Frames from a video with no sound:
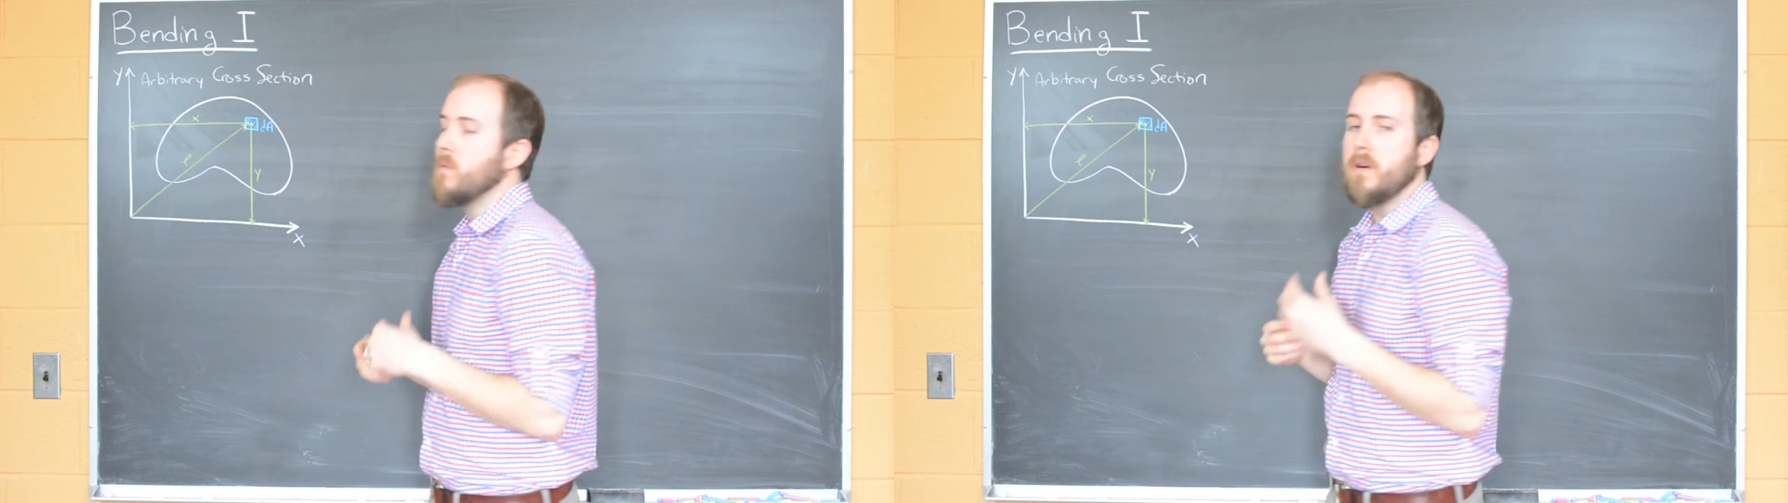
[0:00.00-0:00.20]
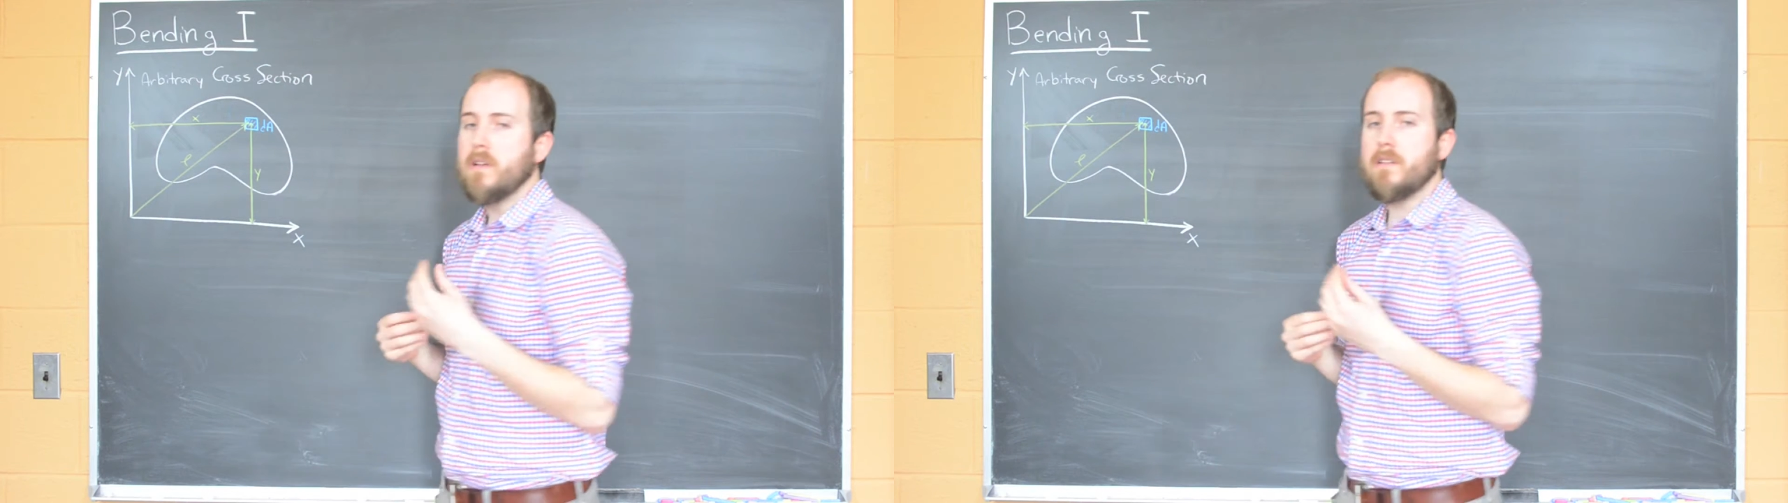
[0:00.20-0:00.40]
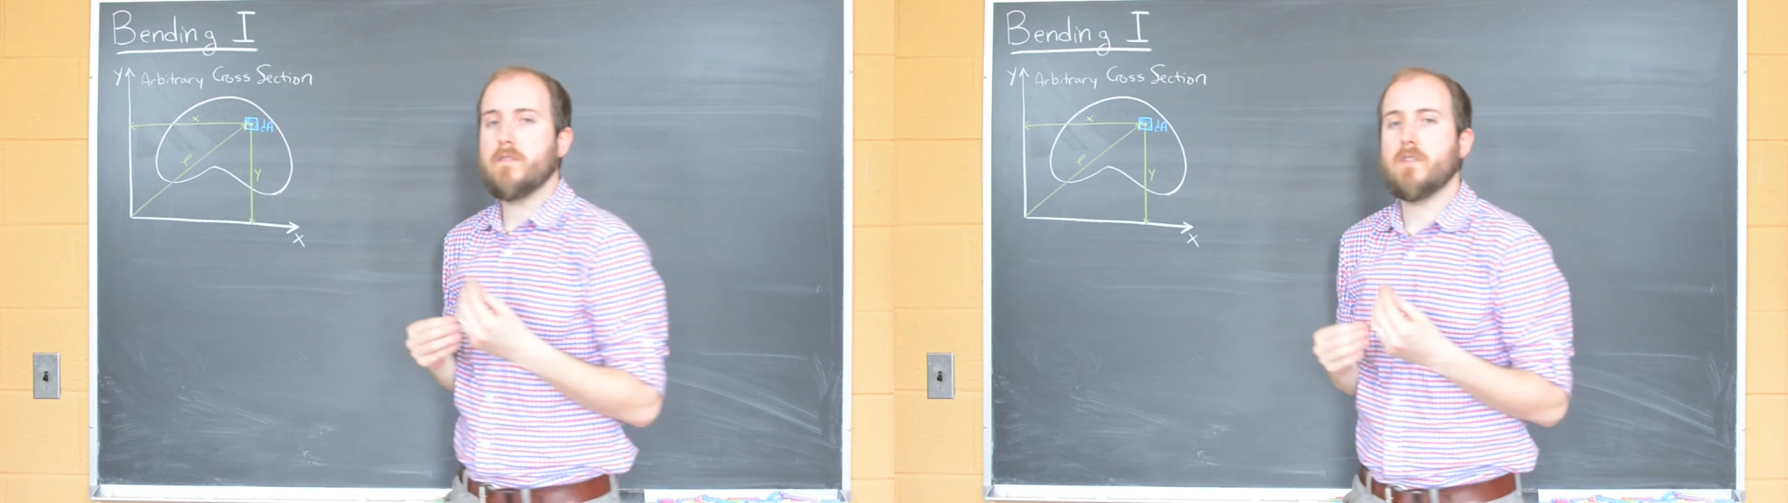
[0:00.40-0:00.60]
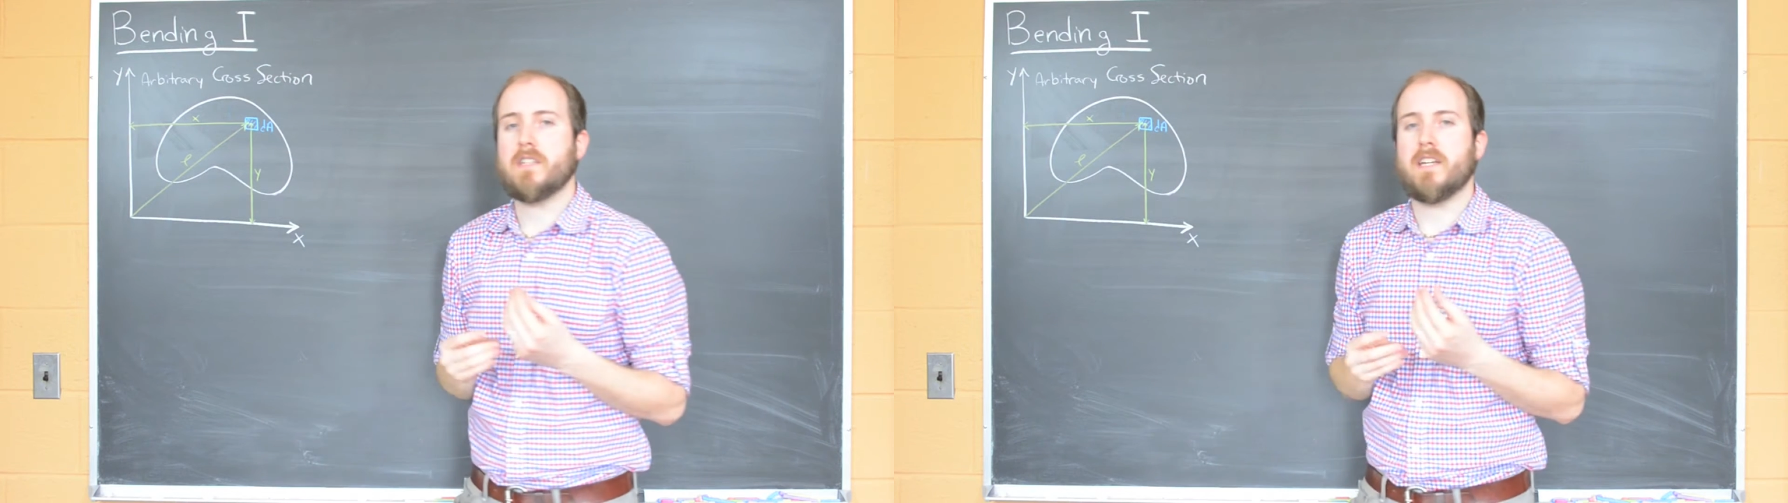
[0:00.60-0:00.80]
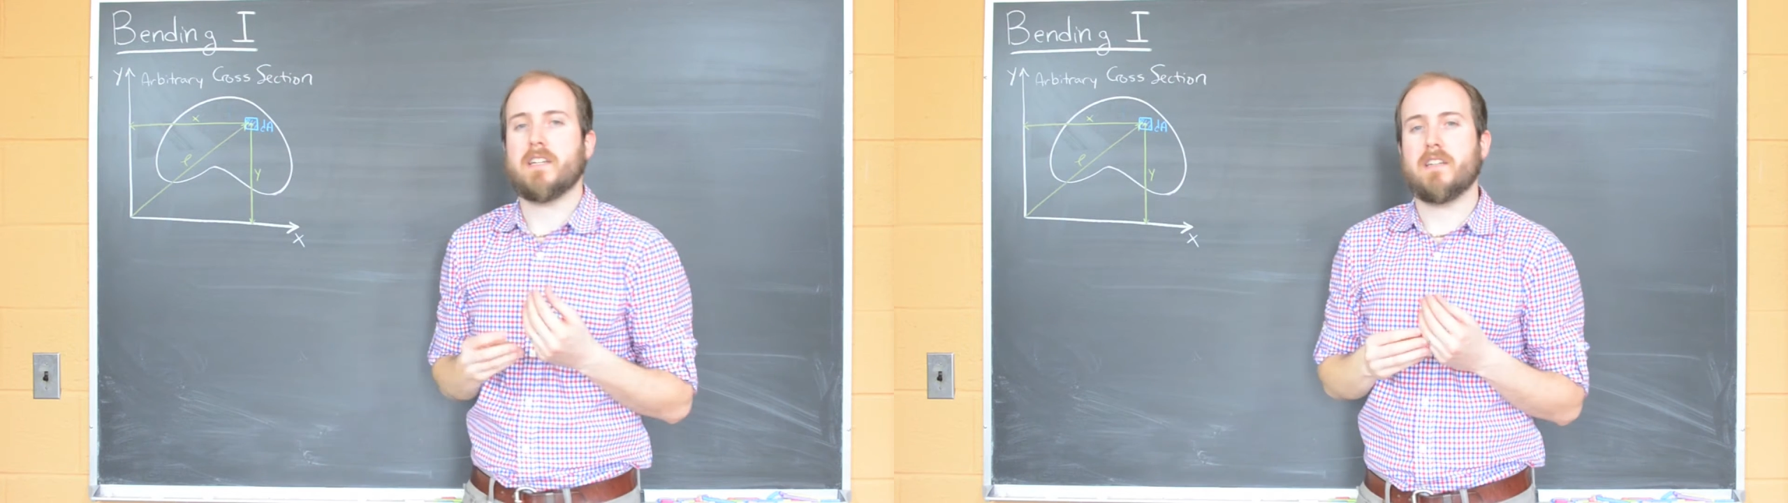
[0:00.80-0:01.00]
we want to
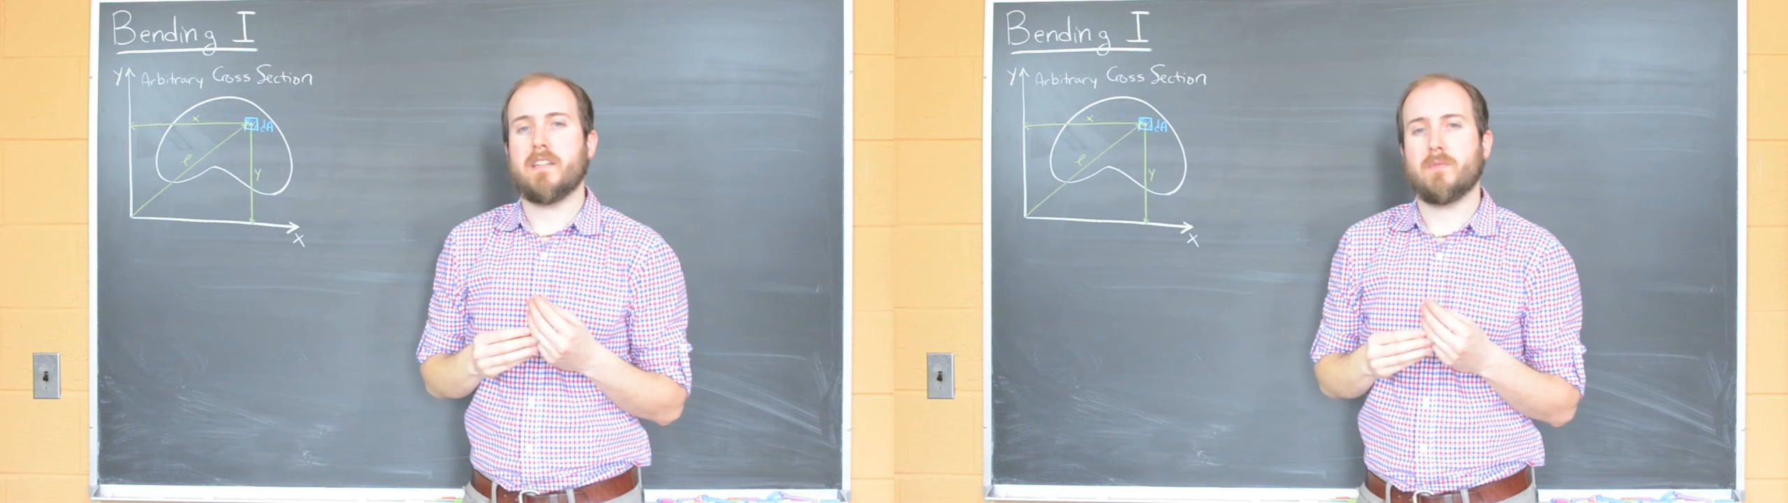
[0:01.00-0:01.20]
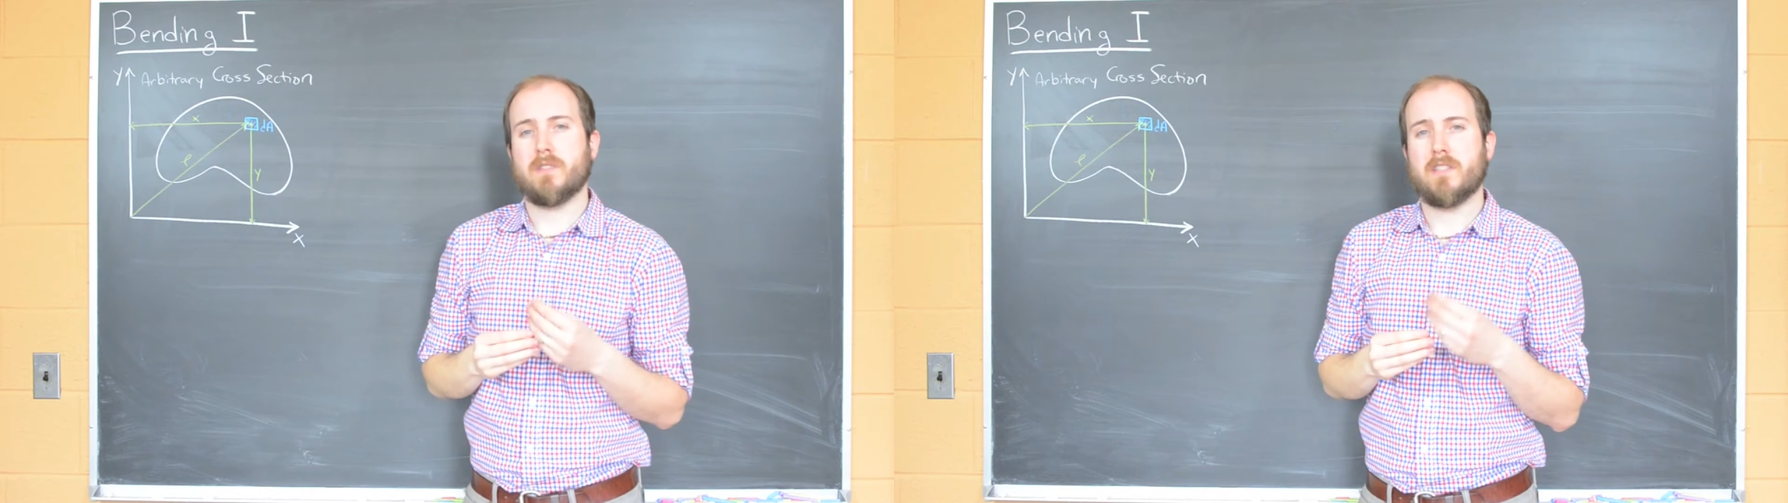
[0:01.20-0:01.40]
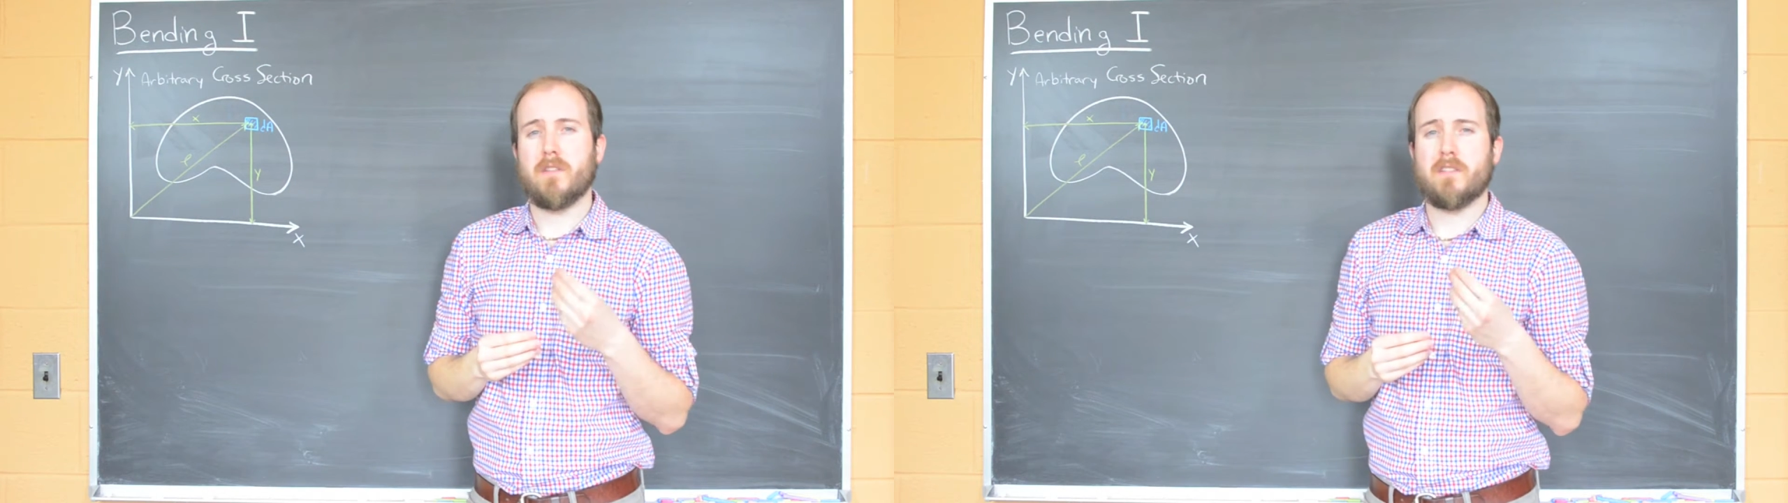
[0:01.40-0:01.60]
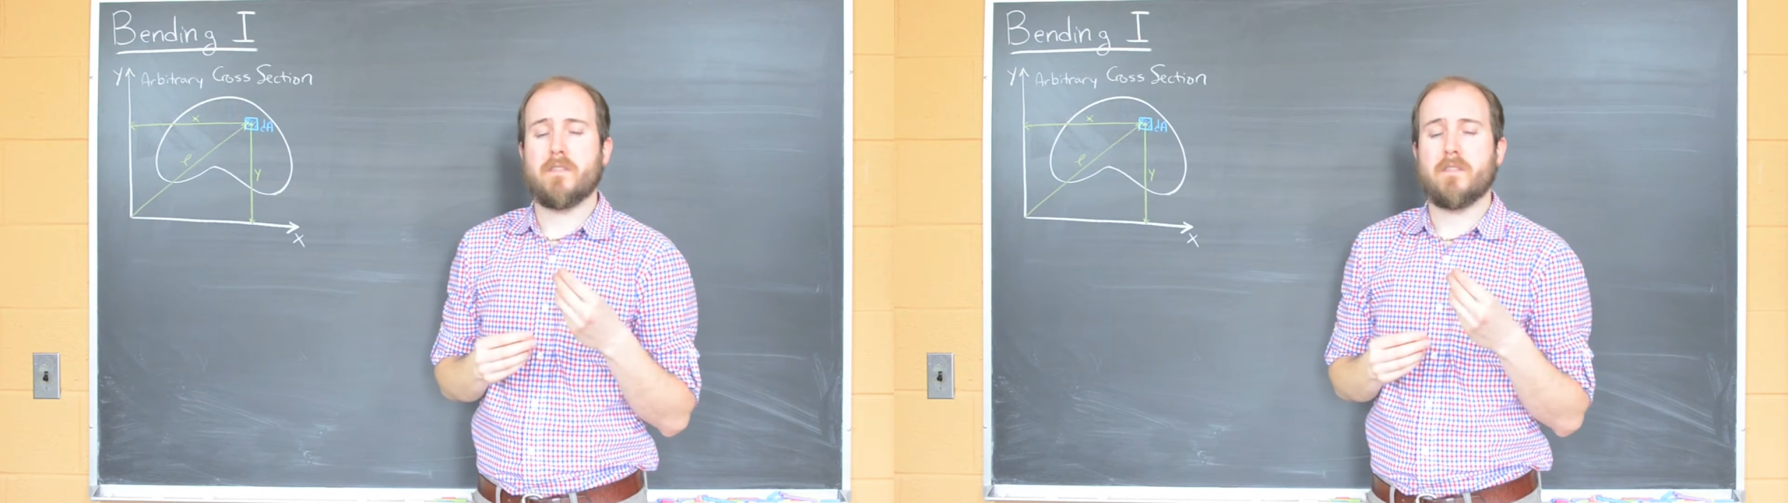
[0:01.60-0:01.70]
first calculate is what's known as